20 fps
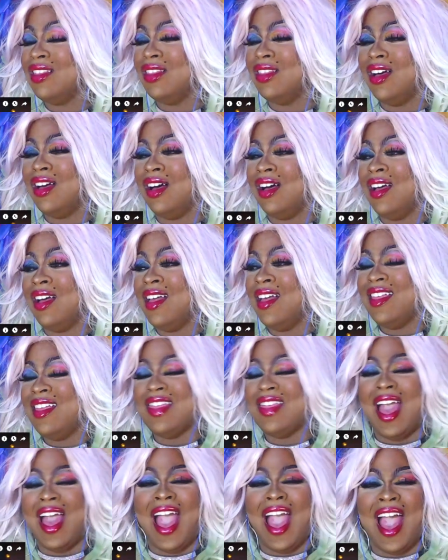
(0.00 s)
the
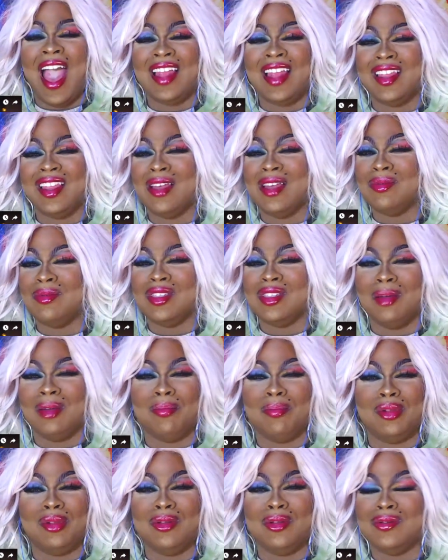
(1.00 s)
ad-libs, the
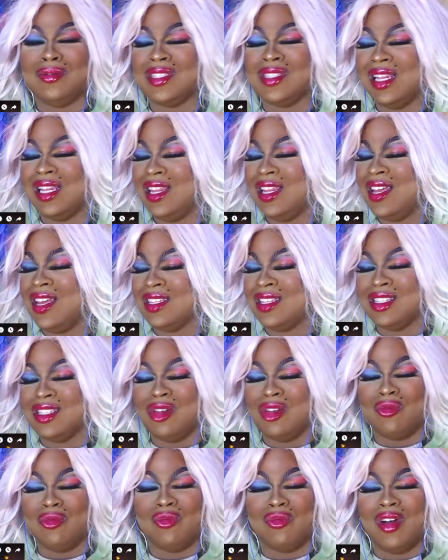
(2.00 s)
blues licks,
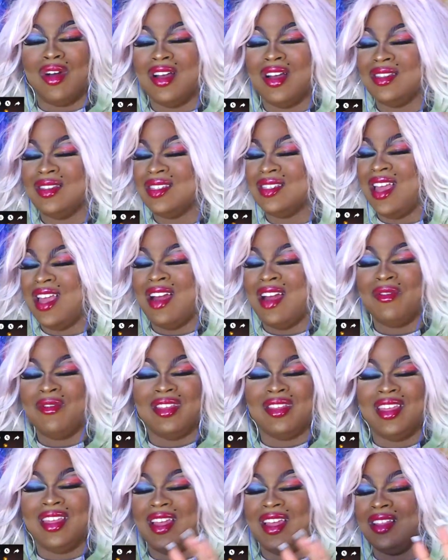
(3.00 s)
the runs,
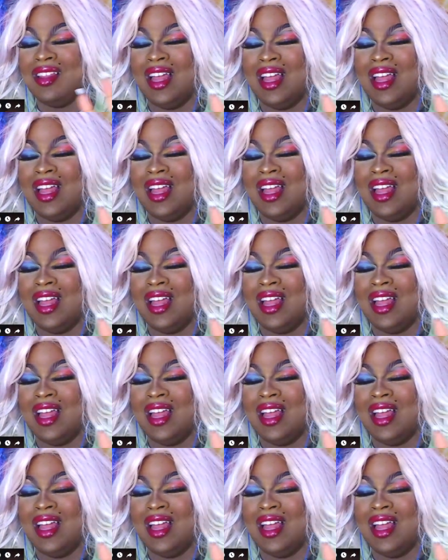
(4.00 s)
everything.